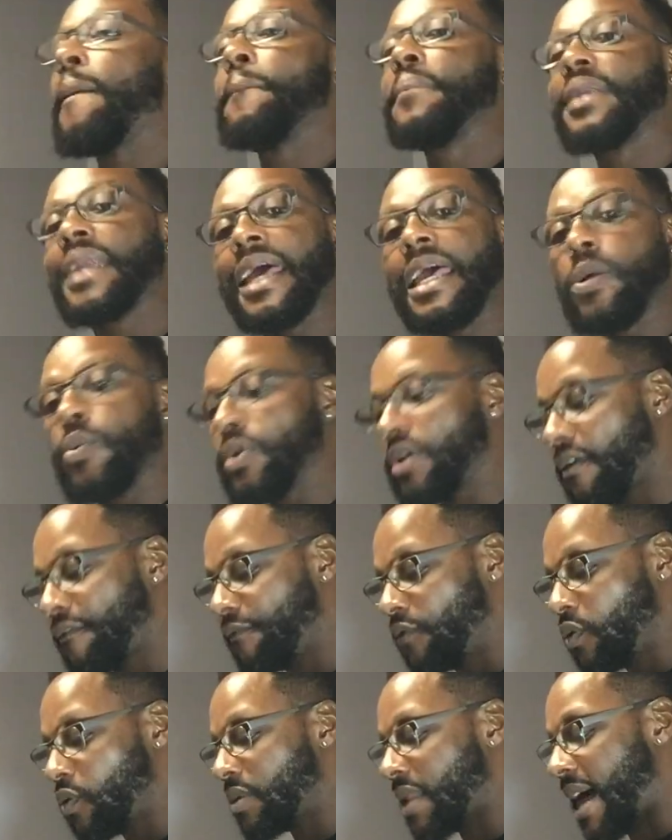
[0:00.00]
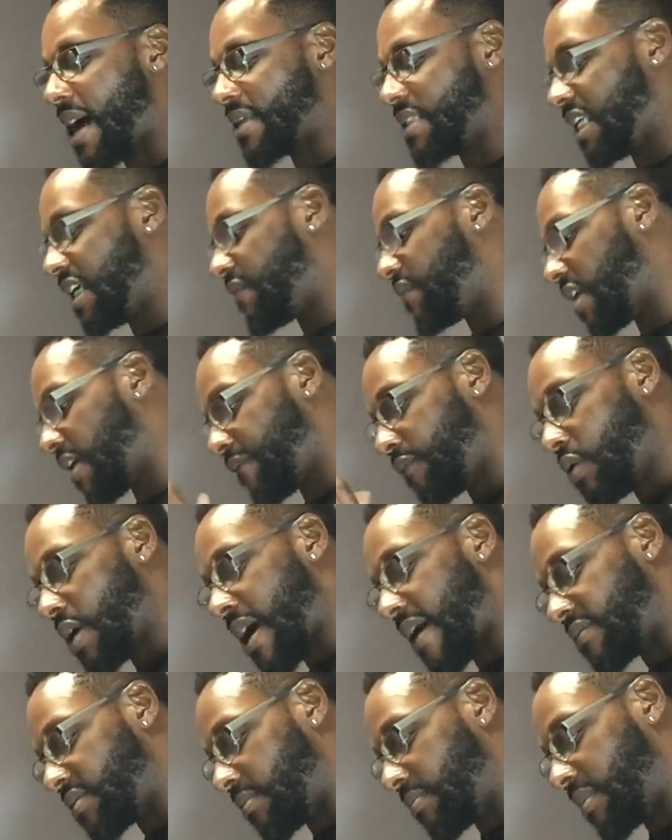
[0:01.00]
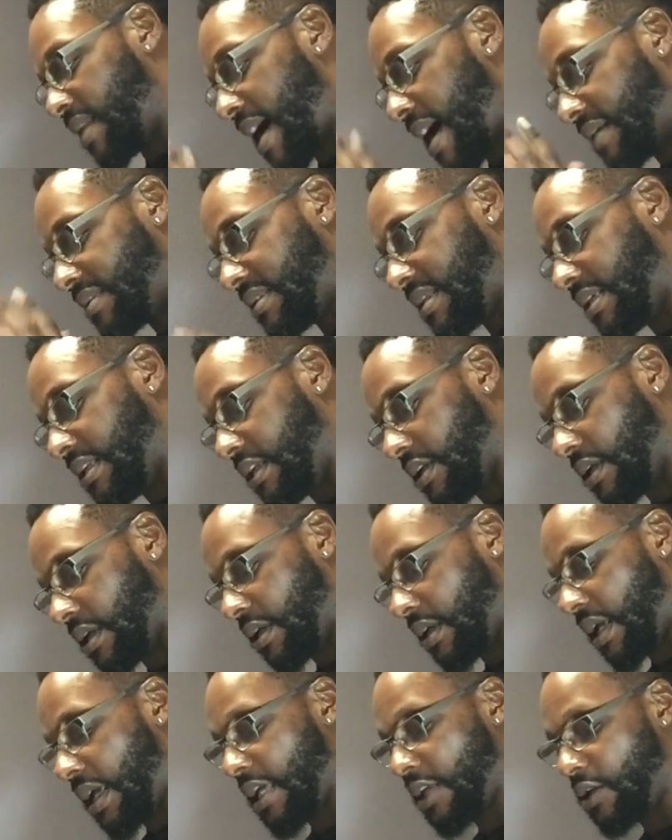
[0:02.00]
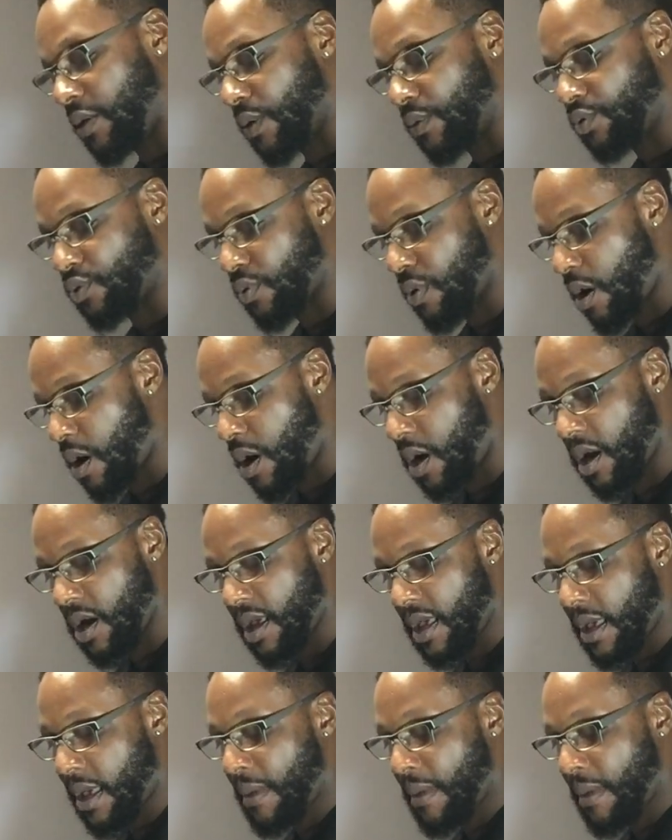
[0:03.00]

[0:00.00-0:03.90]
Play with a few locks, even if you have some locks sitting in your drawer.